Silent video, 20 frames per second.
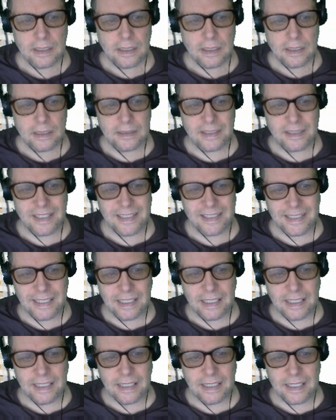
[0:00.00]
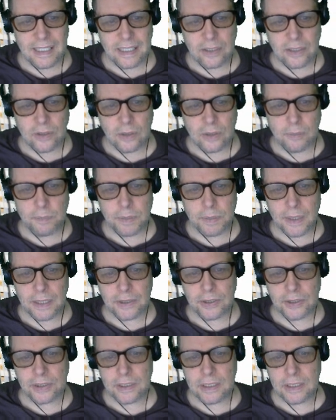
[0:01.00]
It says Italy could
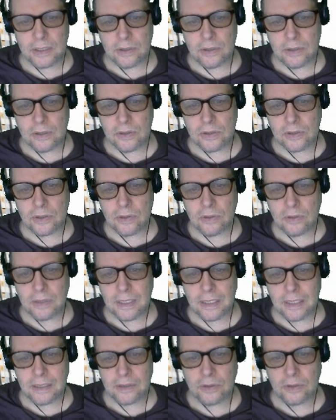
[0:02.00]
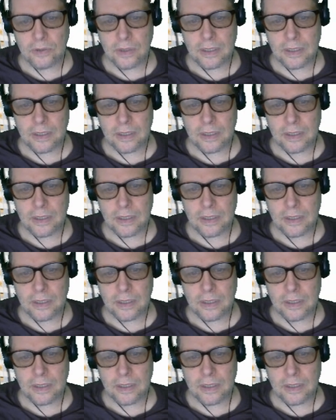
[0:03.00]
plunge the Eurozone into an